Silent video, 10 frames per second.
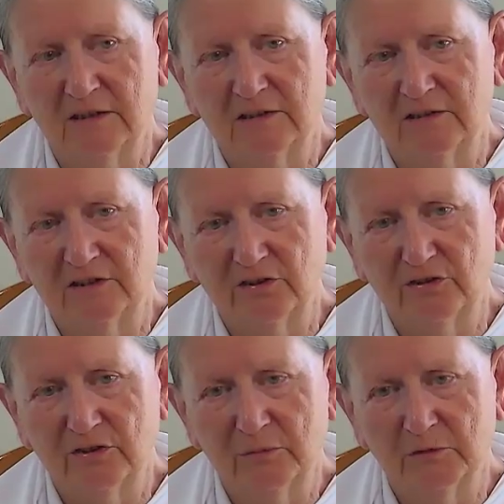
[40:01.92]

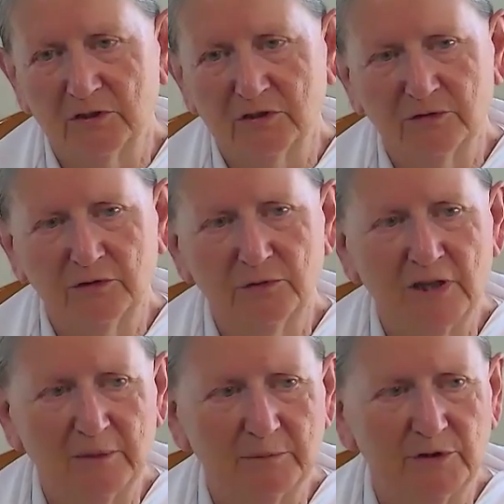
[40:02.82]
discernment of who
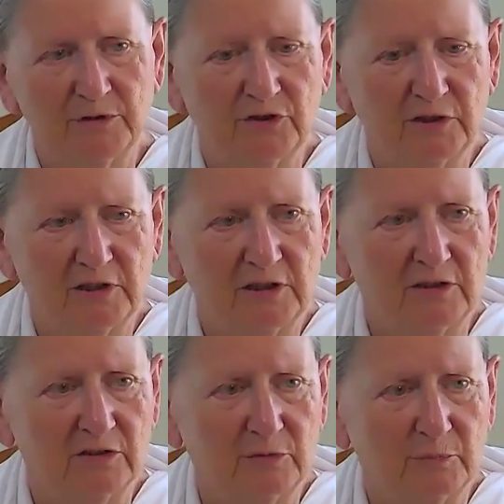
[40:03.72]
that person
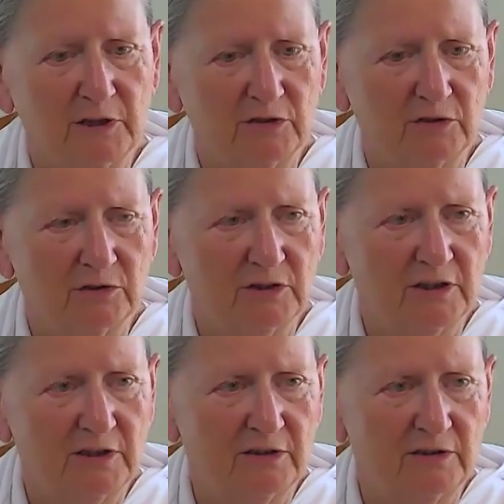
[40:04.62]
is based on
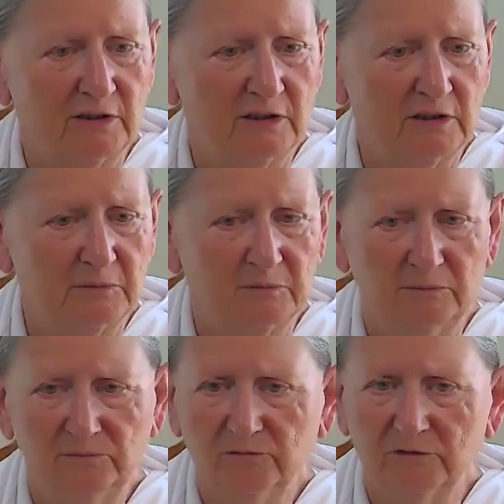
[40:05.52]
their
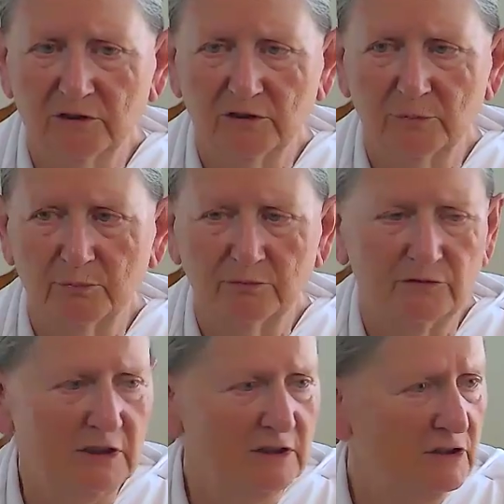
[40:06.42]

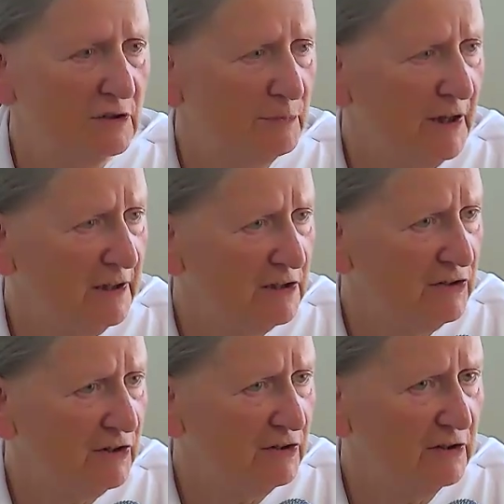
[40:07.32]
religious
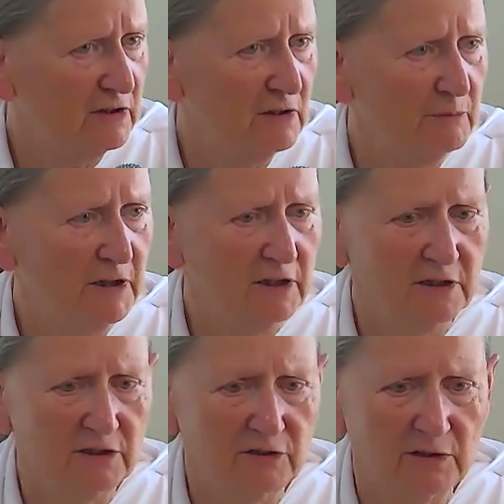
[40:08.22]
practices. It doesn't make
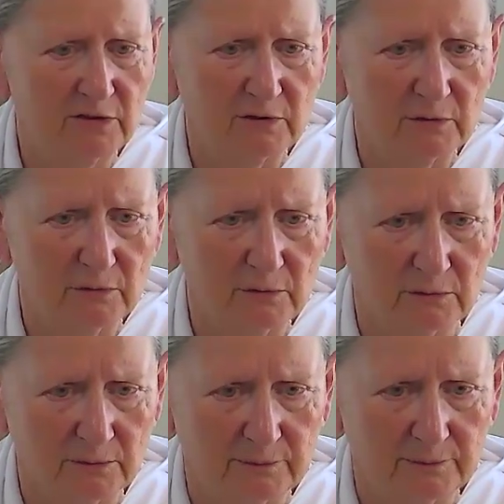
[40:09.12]
any sense at all,
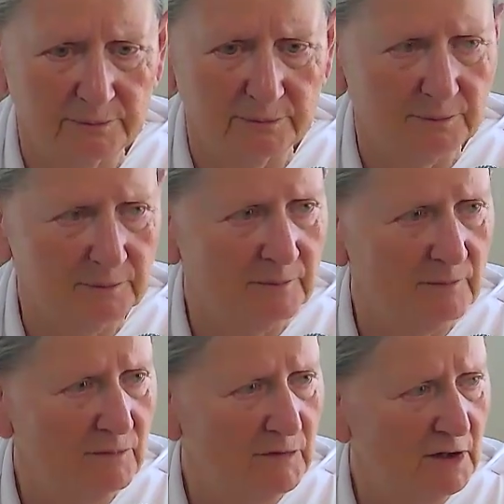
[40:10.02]

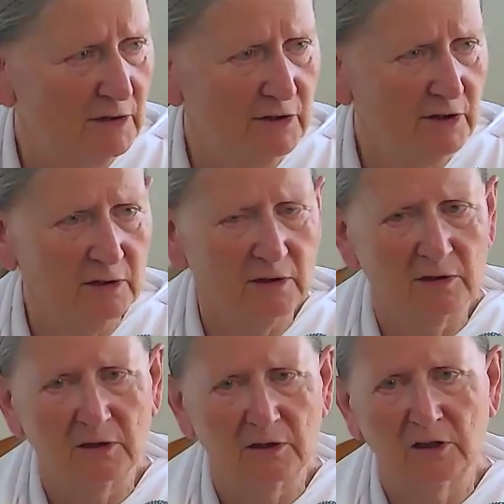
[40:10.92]
you see.
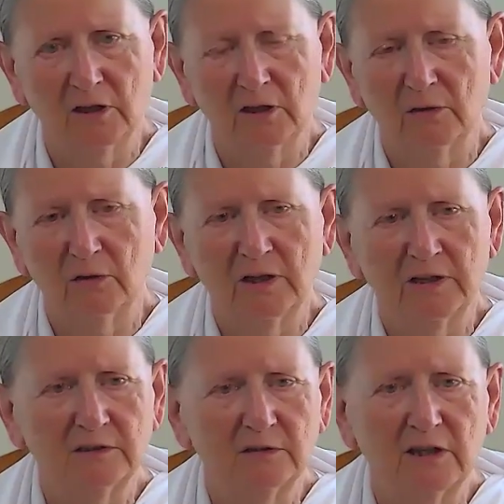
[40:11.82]
Oh,
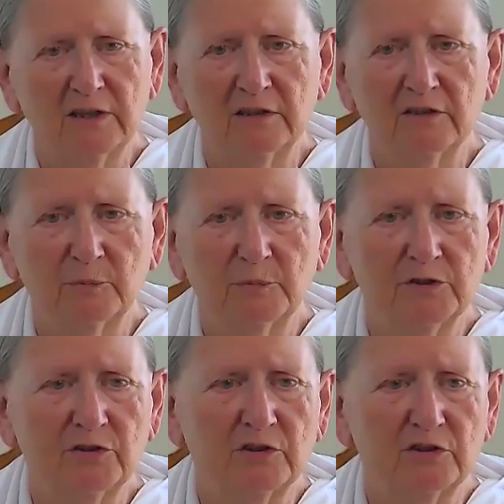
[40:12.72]
I don't like this
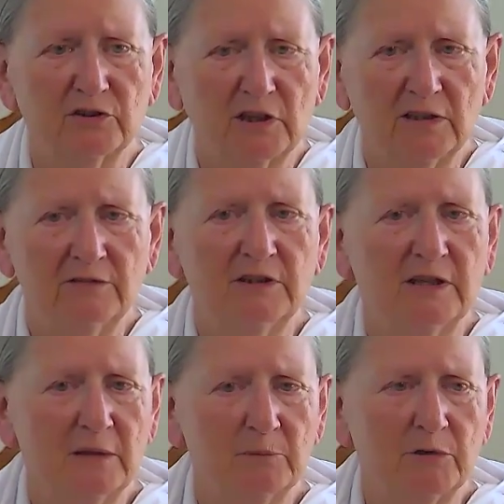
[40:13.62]
person because they live in
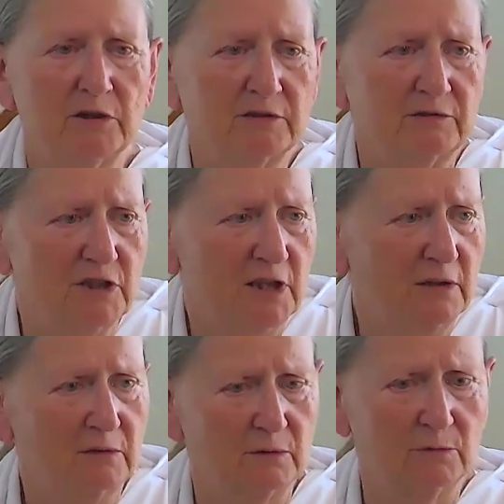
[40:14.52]
that part of
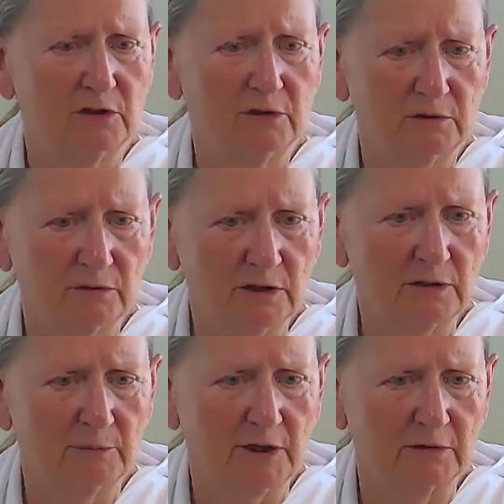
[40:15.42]
town. What are you talking
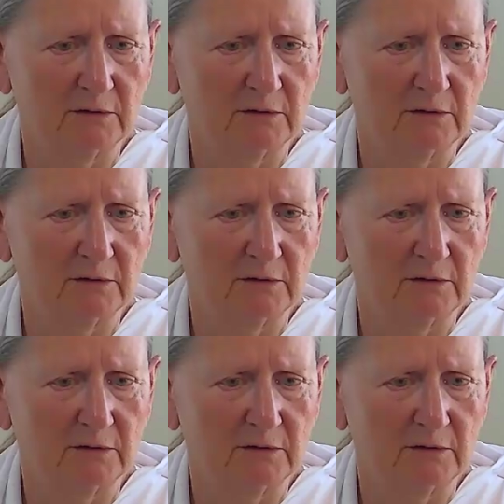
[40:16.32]
about?